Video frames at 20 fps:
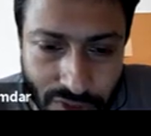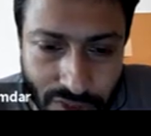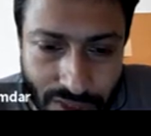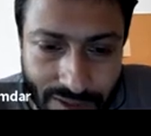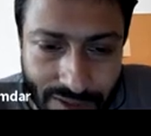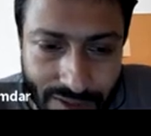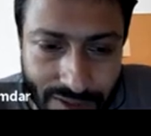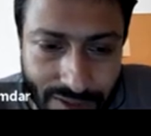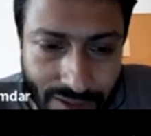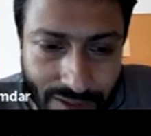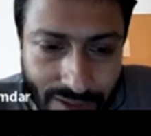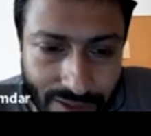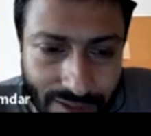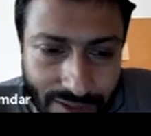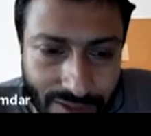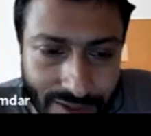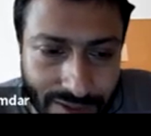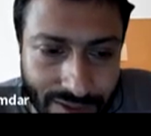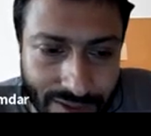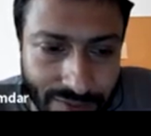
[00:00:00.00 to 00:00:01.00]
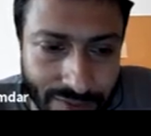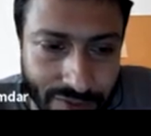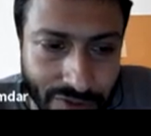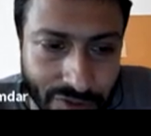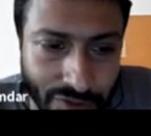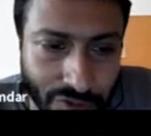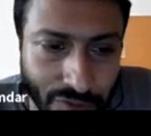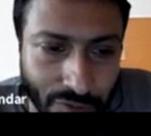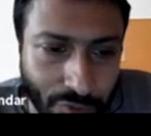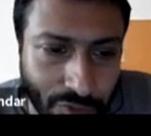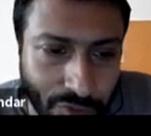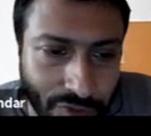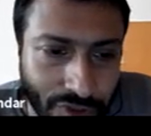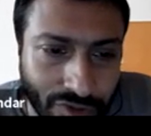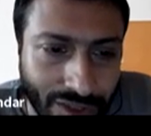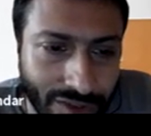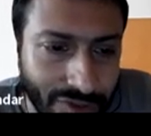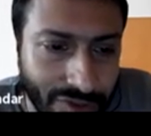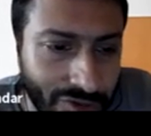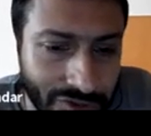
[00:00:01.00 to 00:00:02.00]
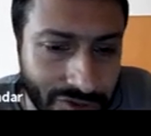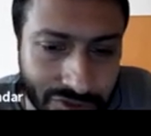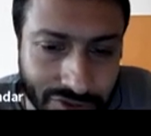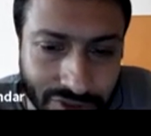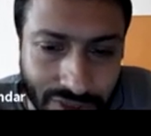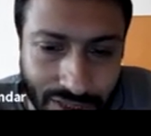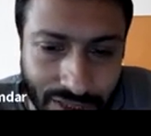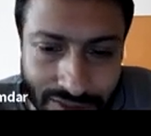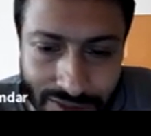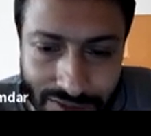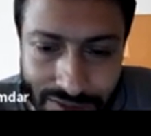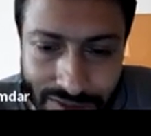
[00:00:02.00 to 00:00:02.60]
I'll, I'll give you the notebook. You can go through the other